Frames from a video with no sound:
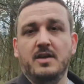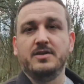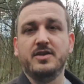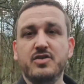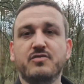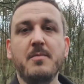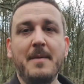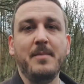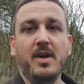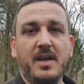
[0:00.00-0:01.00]
So just
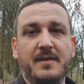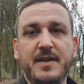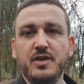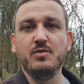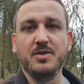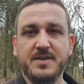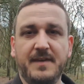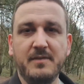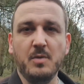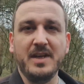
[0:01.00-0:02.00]
remember, if you do want a
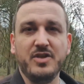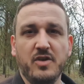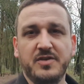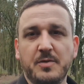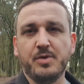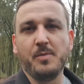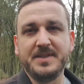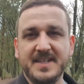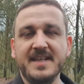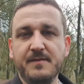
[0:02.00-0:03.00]
valuation on your
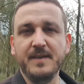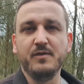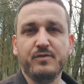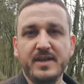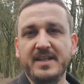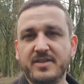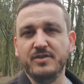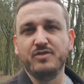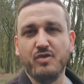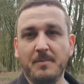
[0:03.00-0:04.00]
property, feel free
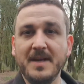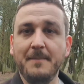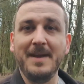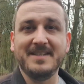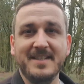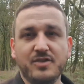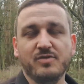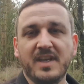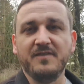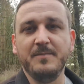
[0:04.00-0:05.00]
to drop me a message
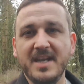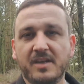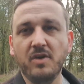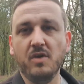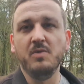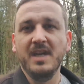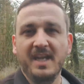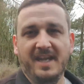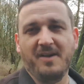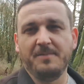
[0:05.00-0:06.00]
or give me a call
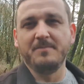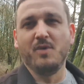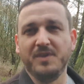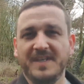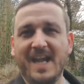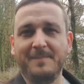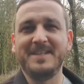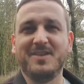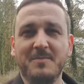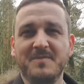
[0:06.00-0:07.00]
and I'll be more than happy
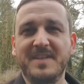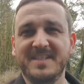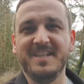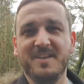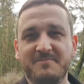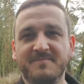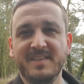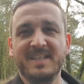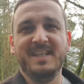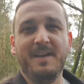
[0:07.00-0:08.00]
to come and visit you.
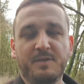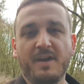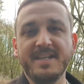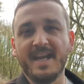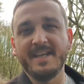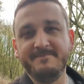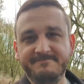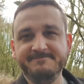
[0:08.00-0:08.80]
Have a great day.